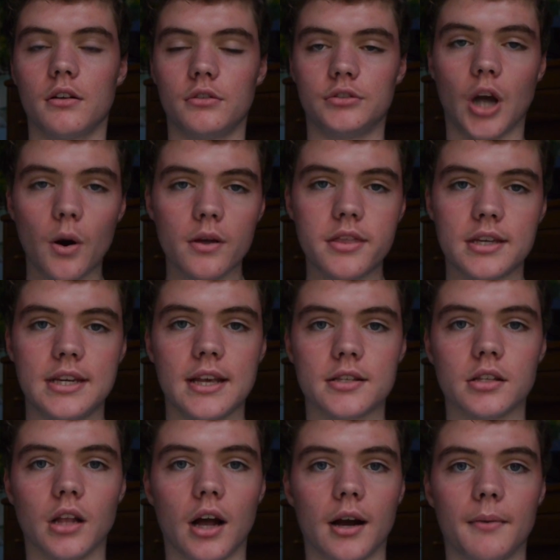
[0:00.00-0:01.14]
Go with the
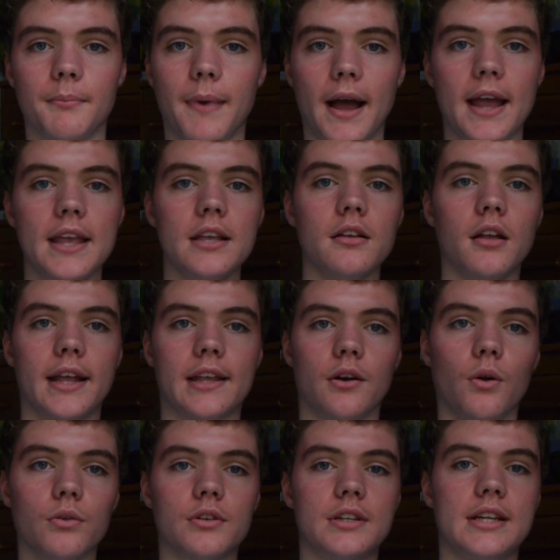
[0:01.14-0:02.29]
DSLR. Buying like an
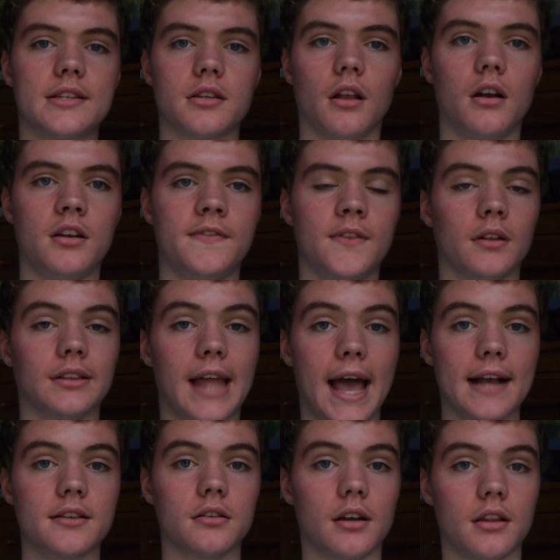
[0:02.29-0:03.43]
older DSLR, even though it
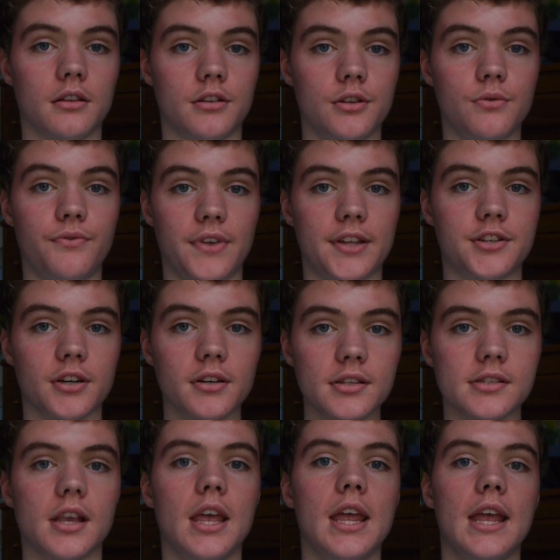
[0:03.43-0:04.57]
lacks a lot of the new features,